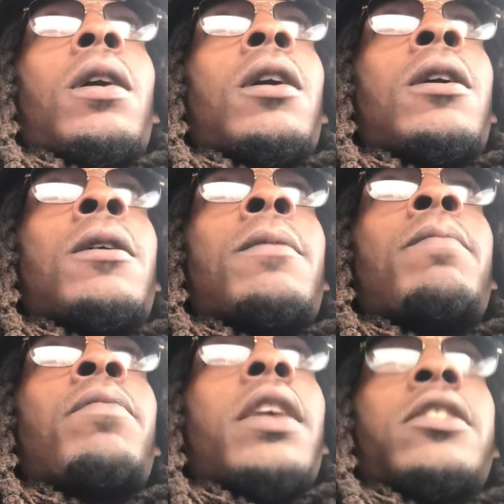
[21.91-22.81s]
um,
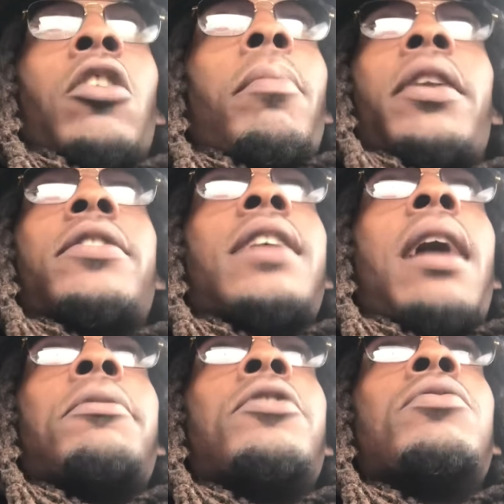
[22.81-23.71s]
it's no better
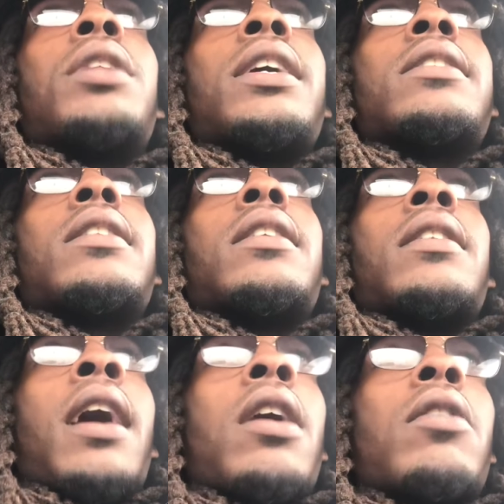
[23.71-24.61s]
time to do things than the
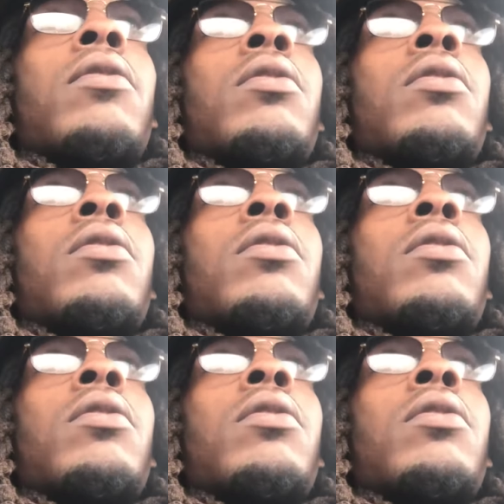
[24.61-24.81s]
now.